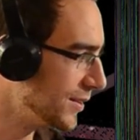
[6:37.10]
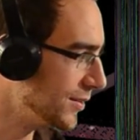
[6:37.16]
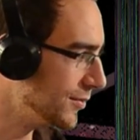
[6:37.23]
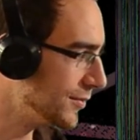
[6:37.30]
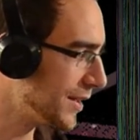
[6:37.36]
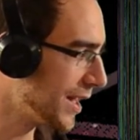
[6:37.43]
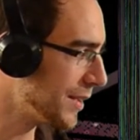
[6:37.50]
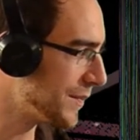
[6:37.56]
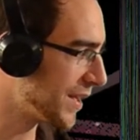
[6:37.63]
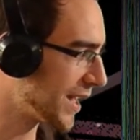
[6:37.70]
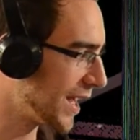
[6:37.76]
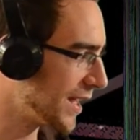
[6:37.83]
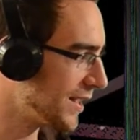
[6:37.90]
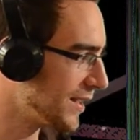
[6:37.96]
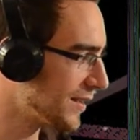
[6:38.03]
new game
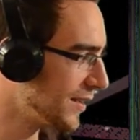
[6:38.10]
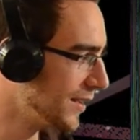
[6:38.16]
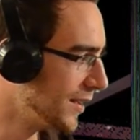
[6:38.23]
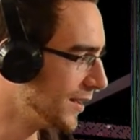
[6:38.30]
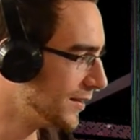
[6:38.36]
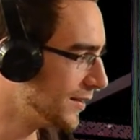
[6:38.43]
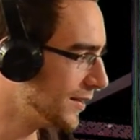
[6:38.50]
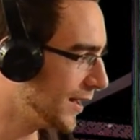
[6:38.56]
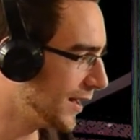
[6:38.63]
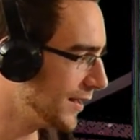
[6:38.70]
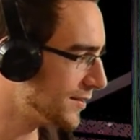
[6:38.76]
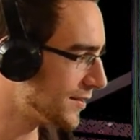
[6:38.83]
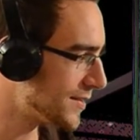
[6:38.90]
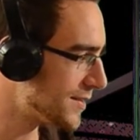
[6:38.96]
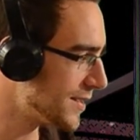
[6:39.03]
mechanic that
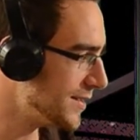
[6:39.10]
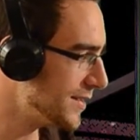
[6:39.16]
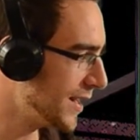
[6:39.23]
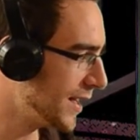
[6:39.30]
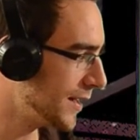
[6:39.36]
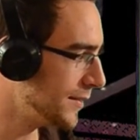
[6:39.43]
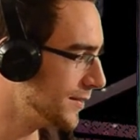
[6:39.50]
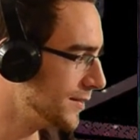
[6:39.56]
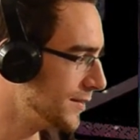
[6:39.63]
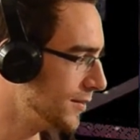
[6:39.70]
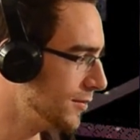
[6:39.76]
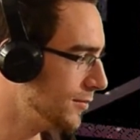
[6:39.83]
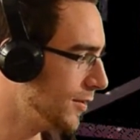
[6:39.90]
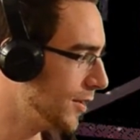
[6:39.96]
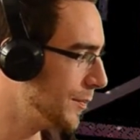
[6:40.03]
I just did not
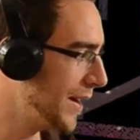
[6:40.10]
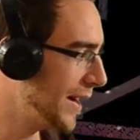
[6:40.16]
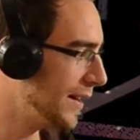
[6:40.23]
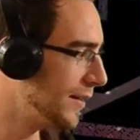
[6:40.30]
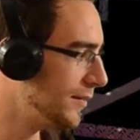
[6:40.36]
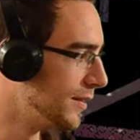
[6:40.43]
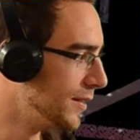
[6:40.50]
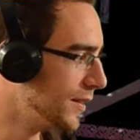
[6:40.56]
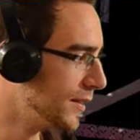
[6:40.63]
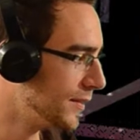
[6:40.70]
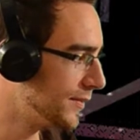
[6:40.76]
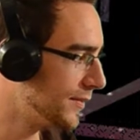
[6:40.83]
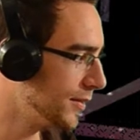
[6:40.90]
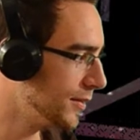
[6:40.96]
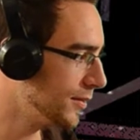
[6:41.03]
know about.
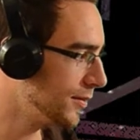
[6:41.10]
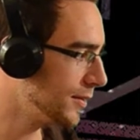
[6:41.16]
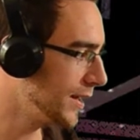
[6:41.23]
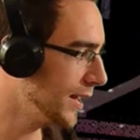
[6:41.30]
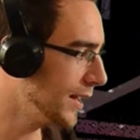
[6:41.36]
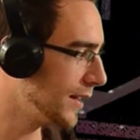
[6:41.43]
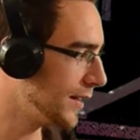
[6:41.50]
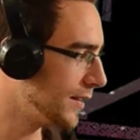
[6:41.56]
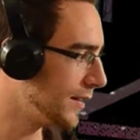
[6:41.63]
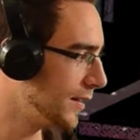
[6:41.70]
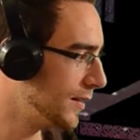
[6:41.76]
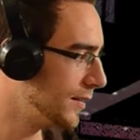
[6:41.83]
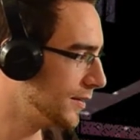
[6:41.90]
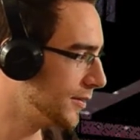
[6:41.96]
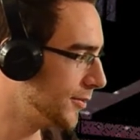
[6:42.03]
So yeah,
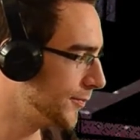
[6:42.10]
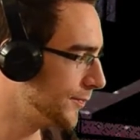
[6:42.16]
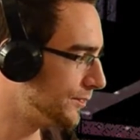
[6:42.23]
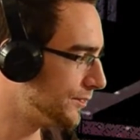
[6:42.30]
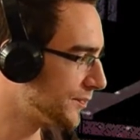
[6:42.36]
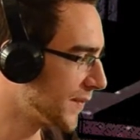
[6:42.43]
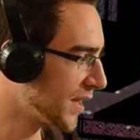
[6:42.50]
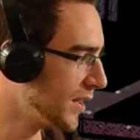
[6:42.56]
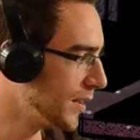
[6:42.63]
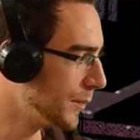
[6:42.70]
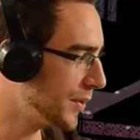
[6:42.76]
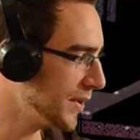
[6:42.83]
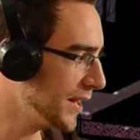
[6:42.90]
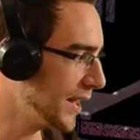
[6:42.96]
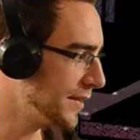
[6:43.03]

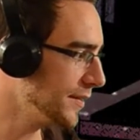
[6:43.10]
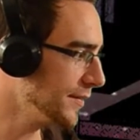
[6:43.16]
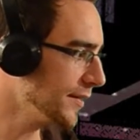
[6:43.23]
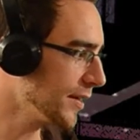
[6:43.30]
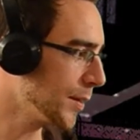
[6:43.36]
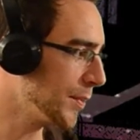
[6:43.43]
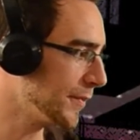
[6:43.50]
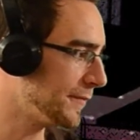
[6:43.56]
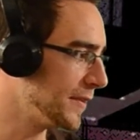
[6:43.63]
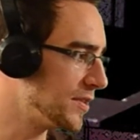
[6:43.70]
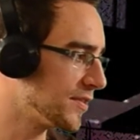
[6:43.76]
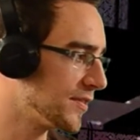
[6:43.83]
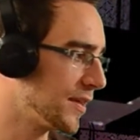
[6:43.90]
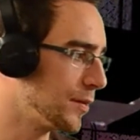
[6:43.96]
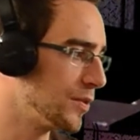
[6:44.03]
but yeah, there's a couple
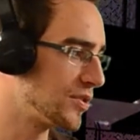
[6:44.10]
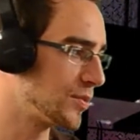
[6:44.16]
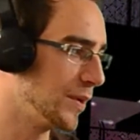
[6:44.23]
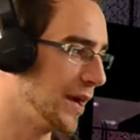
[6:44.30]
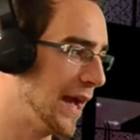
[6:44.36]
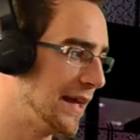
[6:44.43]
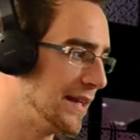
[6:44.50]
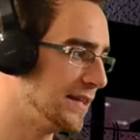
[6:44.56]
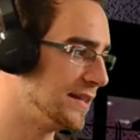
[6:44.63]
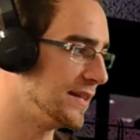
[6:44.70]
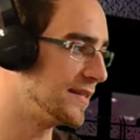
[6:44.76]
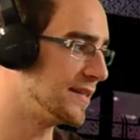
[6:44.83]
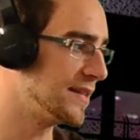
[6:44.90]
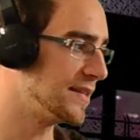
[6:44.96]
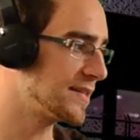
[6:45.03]
features I wish were added
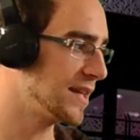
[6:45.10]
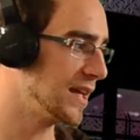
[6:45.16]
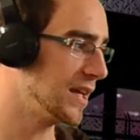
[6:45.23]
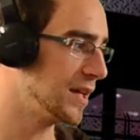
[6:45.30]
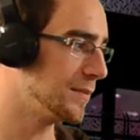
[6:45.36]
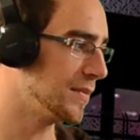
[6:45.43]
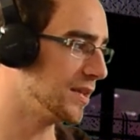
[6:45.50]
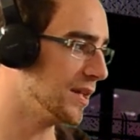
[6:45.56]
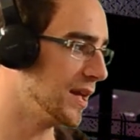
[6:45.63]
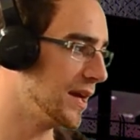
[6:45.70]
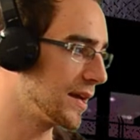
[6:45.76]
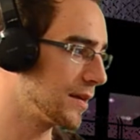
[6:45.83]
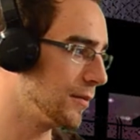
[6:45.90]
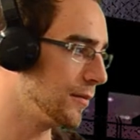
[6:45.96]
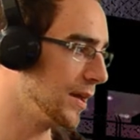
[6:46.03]
into this game,
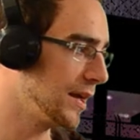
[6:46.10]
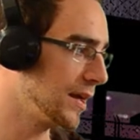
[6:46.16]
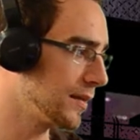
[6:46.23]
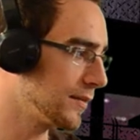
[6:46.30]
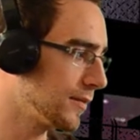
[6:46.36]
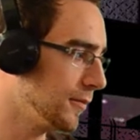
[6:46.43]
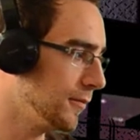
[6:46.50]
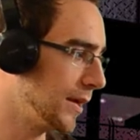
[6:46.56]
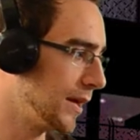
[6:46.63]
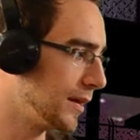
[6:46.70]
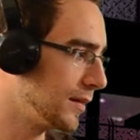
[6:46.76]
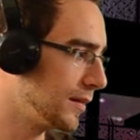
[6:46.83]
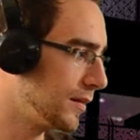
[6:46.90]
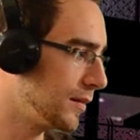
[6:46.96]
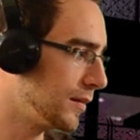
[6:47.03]
like, well, I guess, wait.